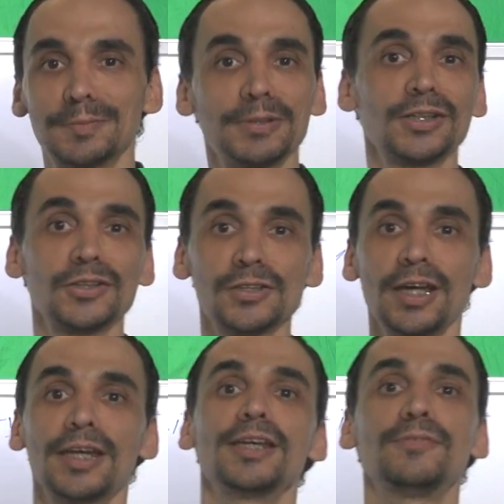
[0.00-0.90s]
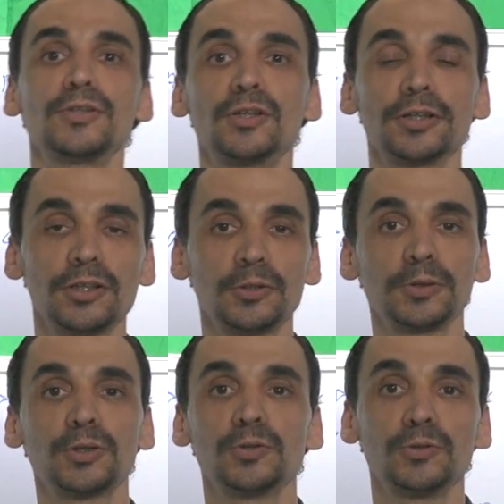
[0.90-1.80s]
because if you are
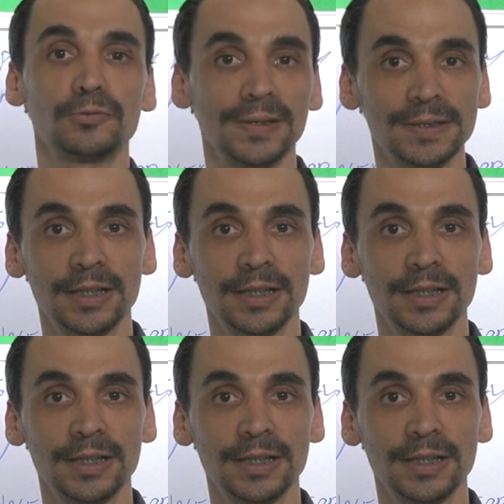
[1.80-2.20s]
going to fix